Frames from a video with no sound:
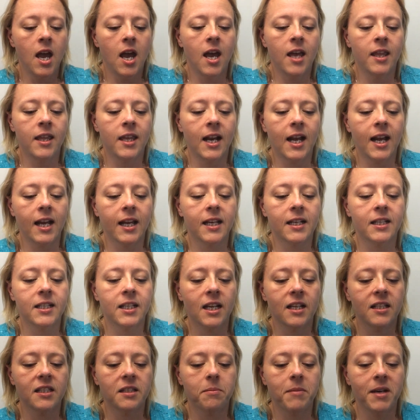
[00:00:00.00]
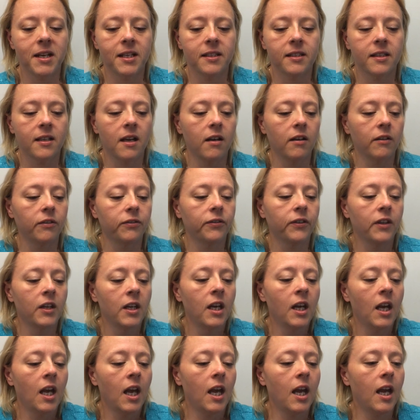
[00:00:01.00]
And then I could test myself
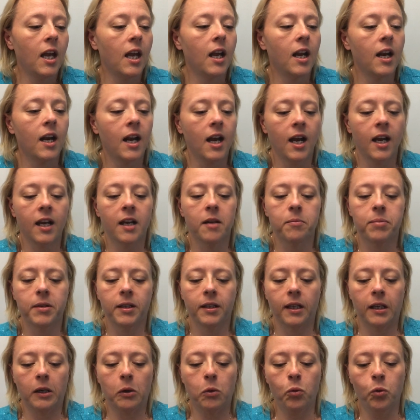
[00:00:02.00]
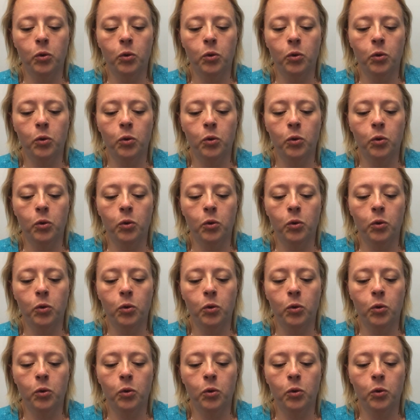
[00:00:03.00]
and I could be like,